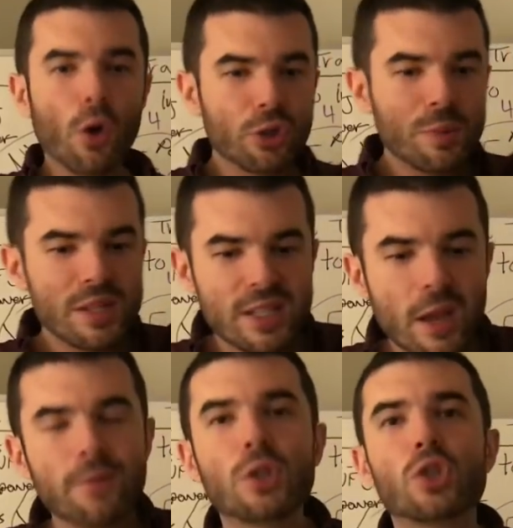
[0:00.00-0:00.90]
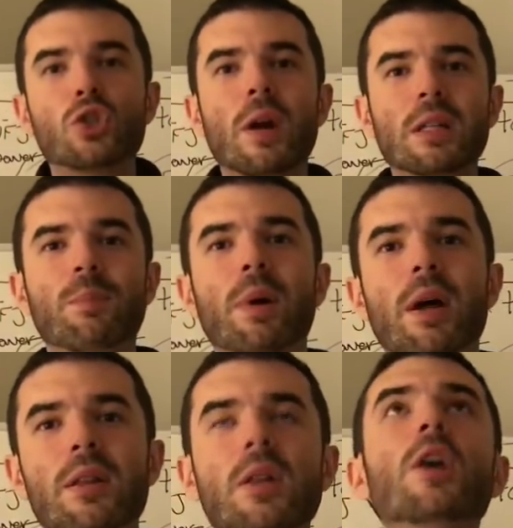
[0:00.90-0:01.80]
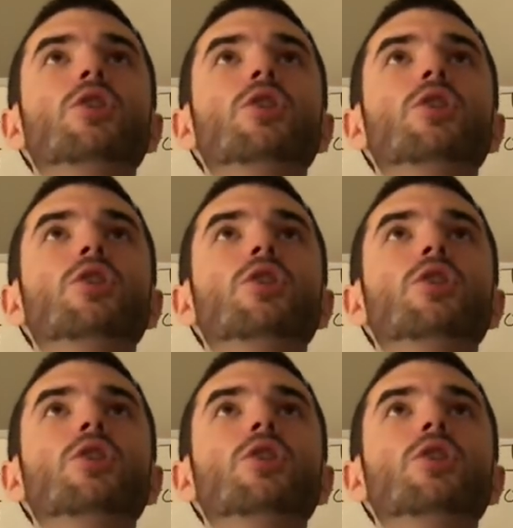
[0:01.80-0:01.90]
ultimate self destruct button.